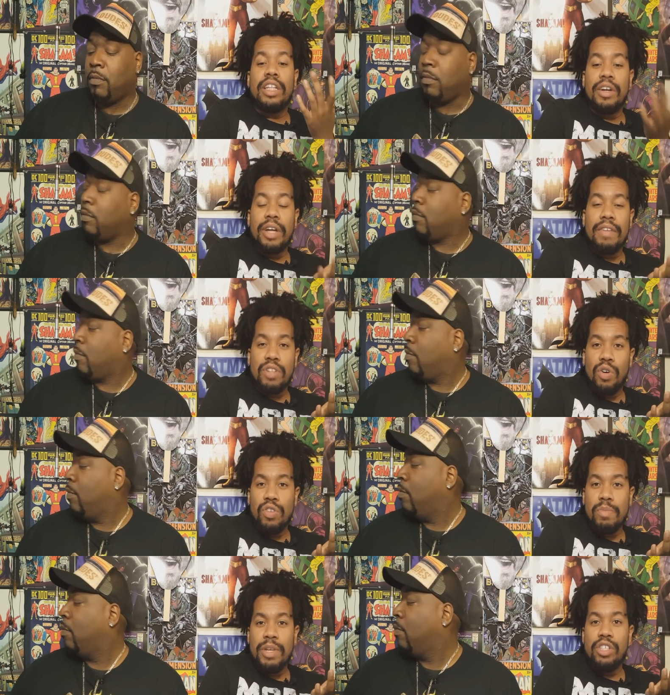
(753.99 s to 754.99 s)
Speaker 1: Clara gives a whole
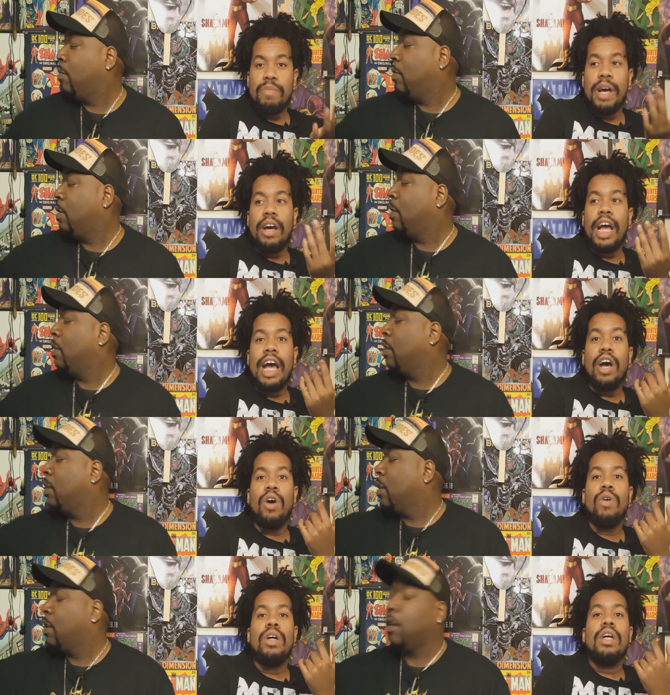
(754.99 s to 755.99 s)
speech about
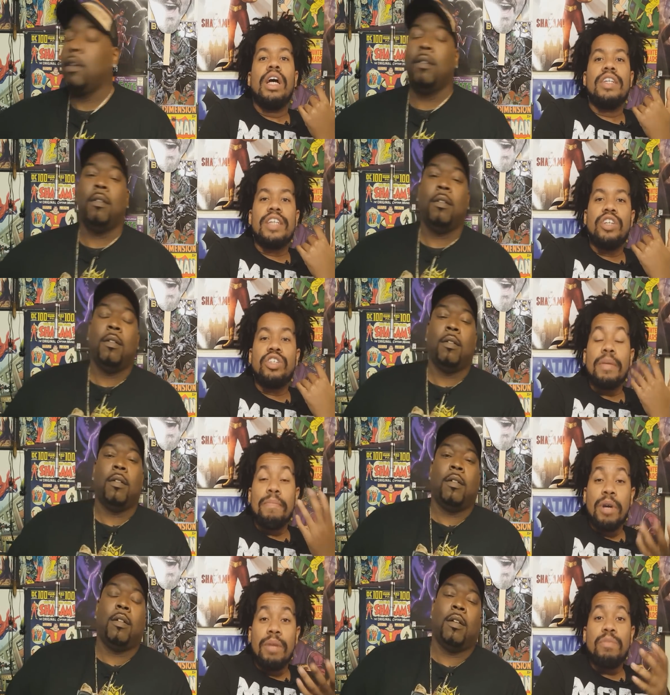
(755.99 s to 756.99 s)
how essentially
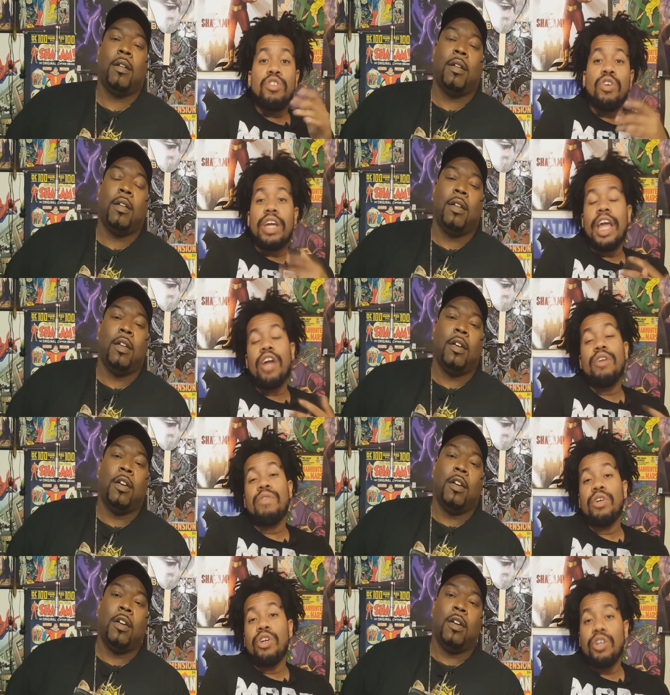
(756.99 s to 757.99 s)
Bump took care of
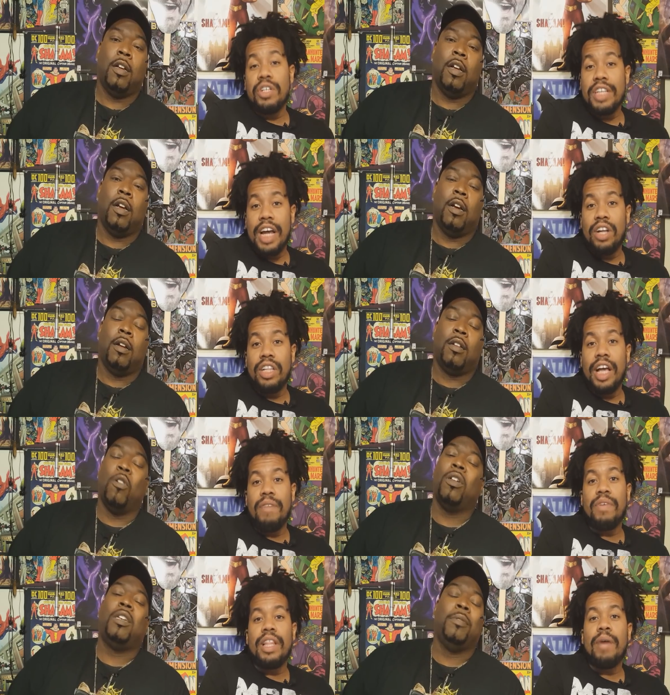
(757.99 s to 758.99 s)
her her entire life.
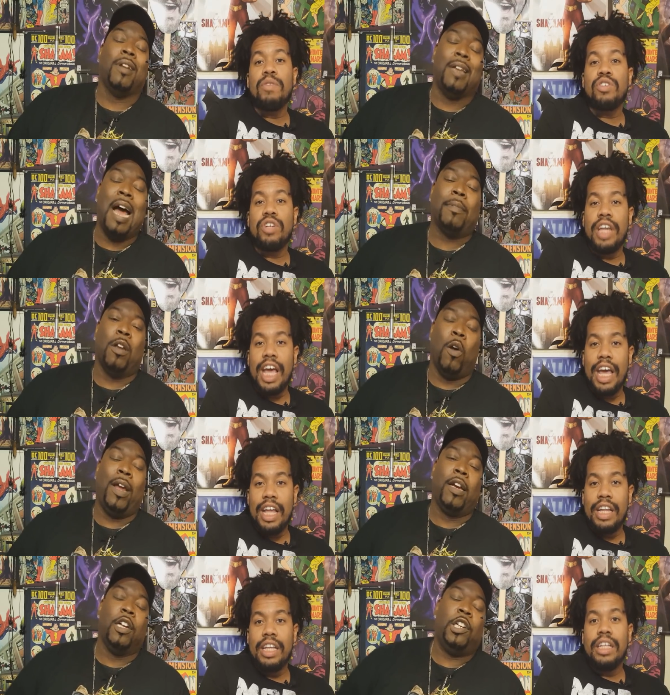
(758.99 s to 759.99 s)
Told her she was adopted, all
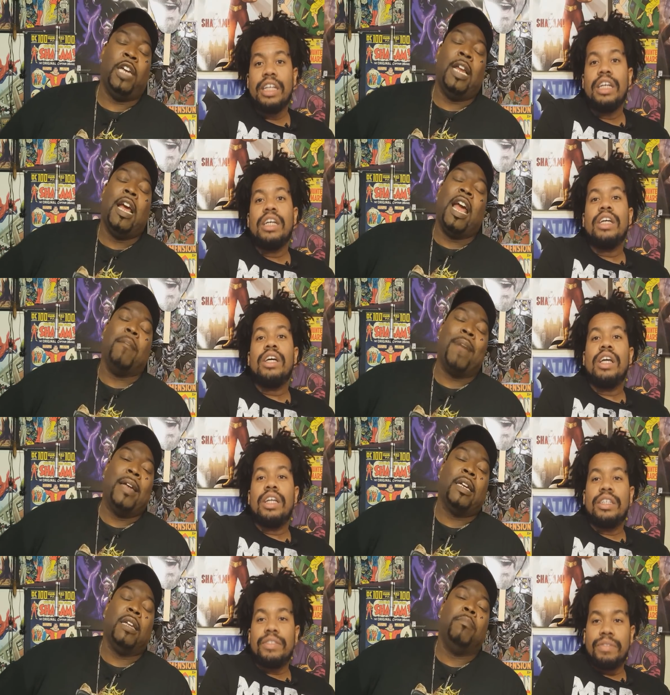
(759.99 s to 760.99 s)
that good
Speaker 2: shit, and
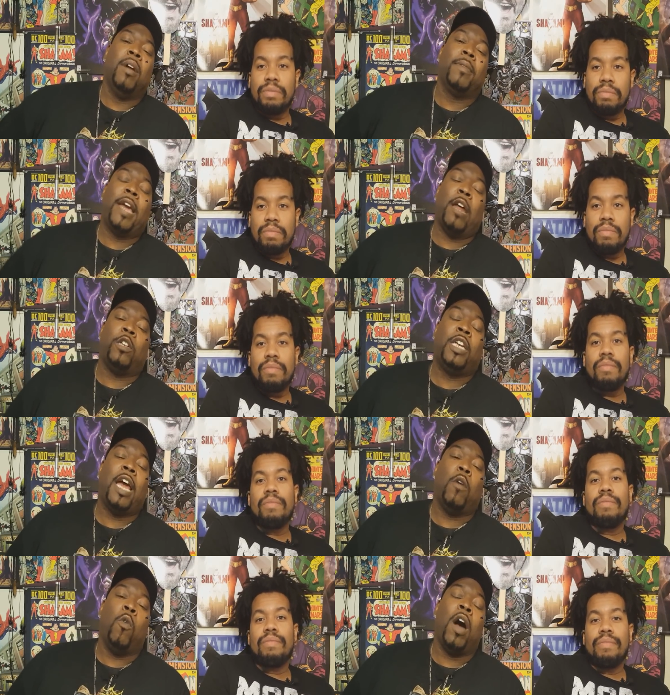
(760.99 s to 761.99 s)
basically Bump got she
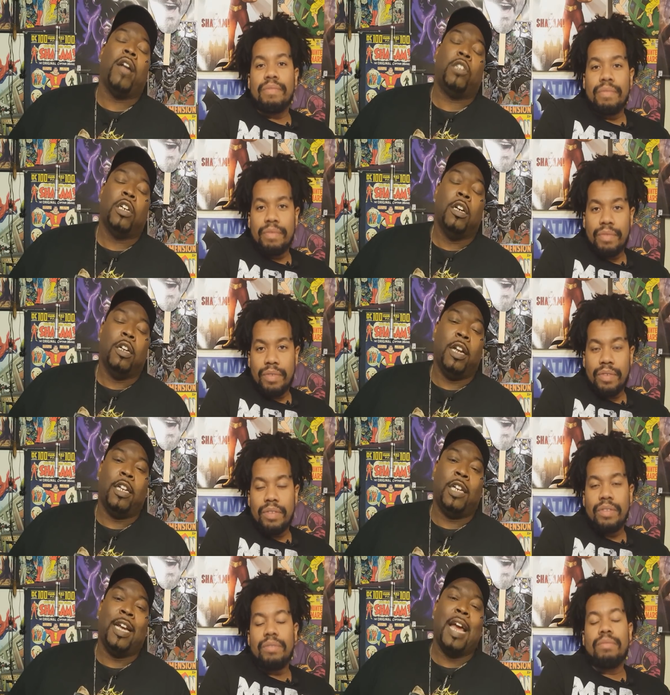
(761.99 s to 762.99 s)
got a watch that
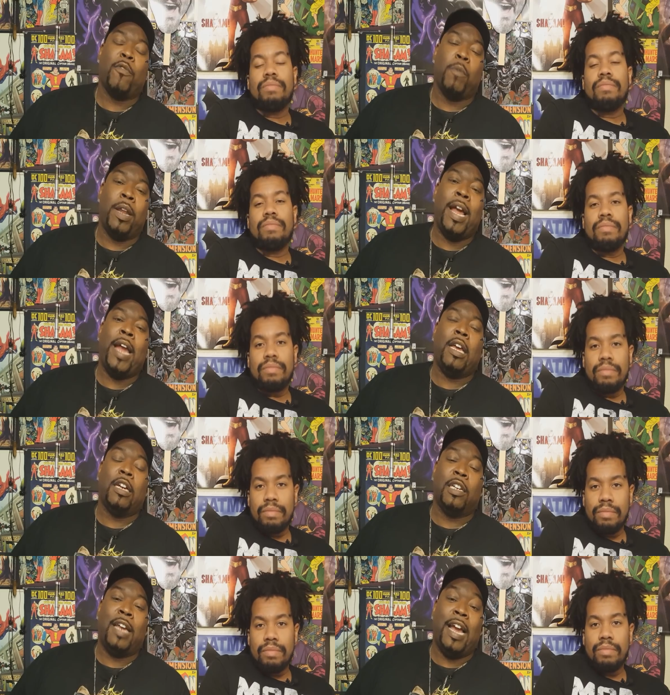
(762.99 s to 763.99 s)
she got from her daddy
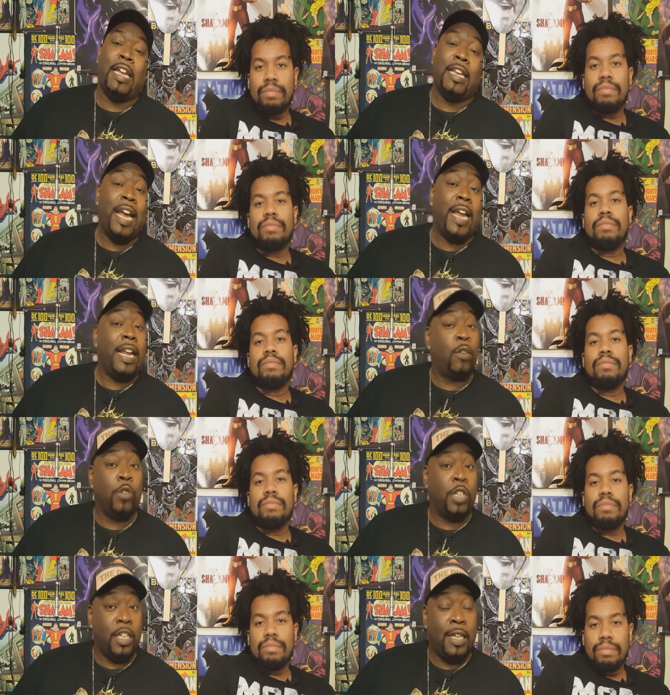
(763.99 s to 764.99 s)
because her daddy dead. That's
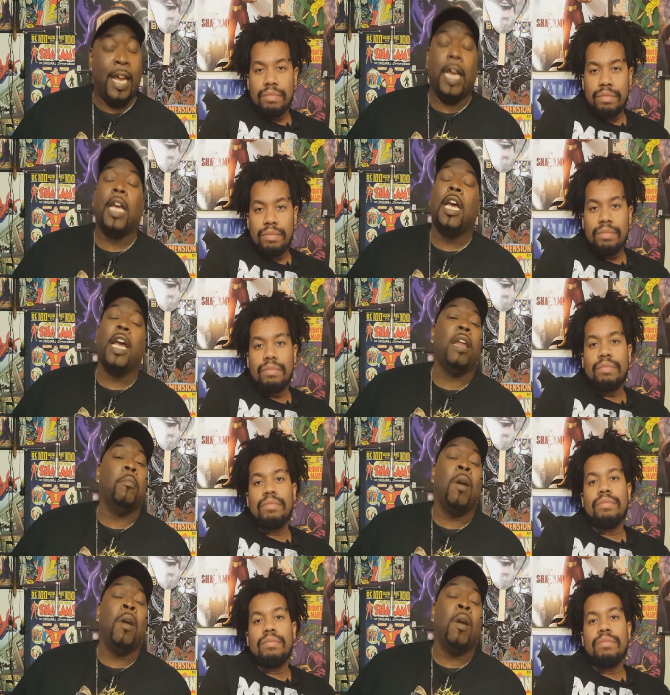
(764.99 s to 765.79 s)
what she think, and her